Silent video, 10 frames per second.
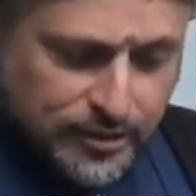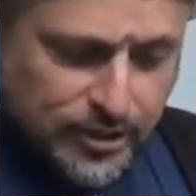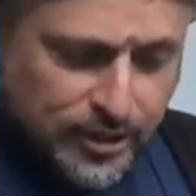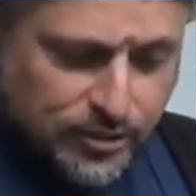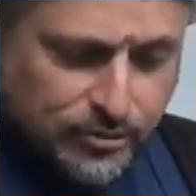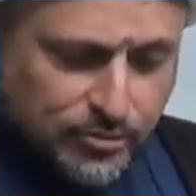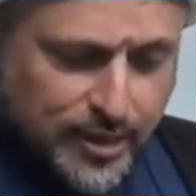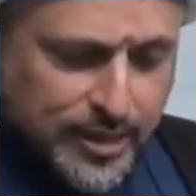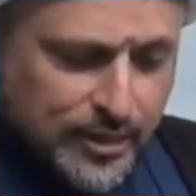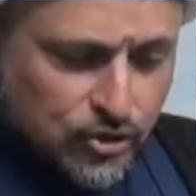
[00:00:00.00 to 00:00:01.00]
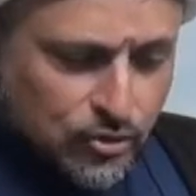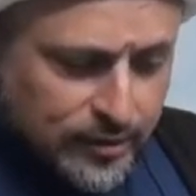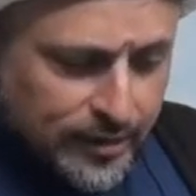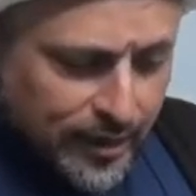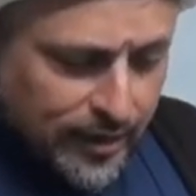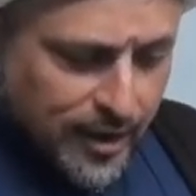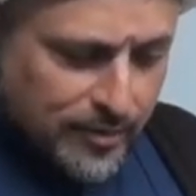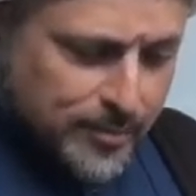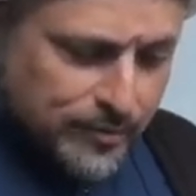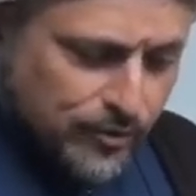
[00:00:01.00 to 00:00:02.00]
continue Surah
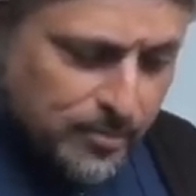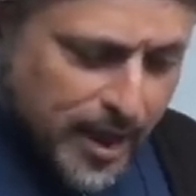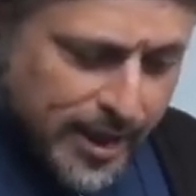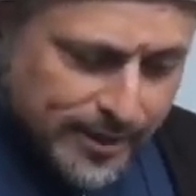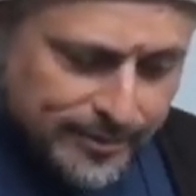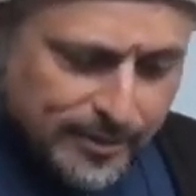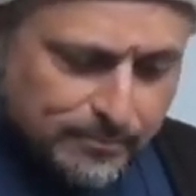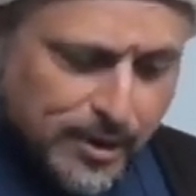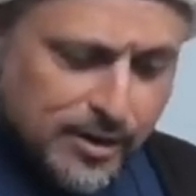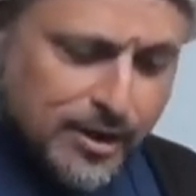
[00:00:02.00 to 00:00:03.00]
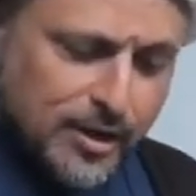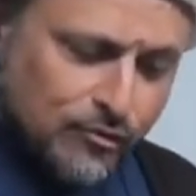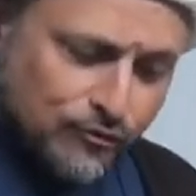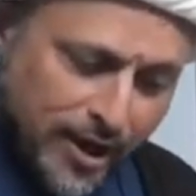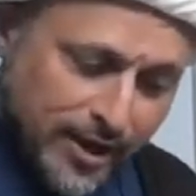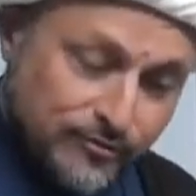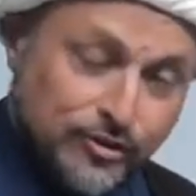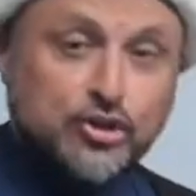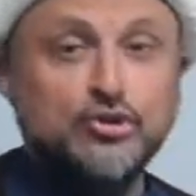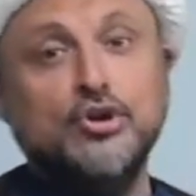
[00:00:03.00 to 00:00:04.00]
Iqra, but from ayat number
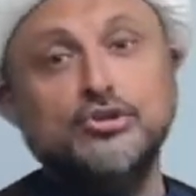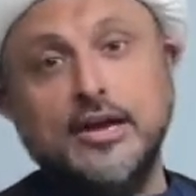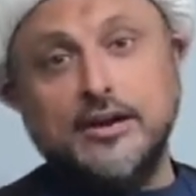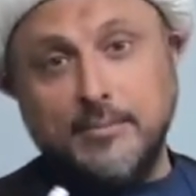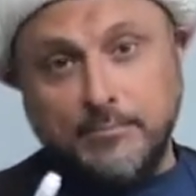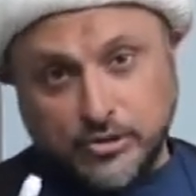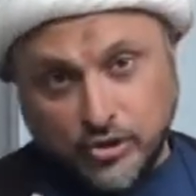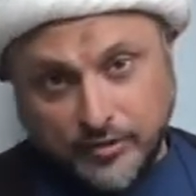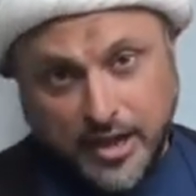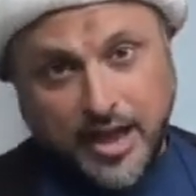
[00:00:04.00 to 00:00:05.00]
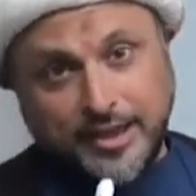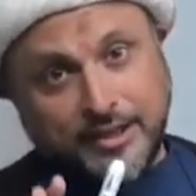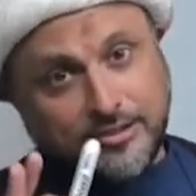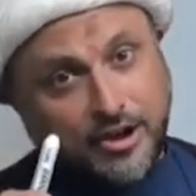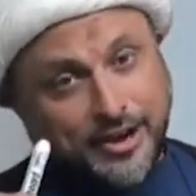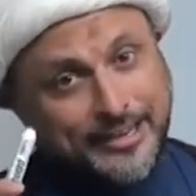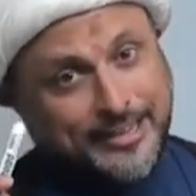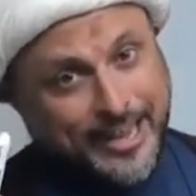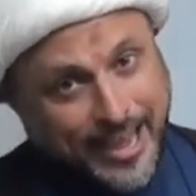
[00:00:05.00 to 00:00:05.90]
5. You know the numbers of the ayat are at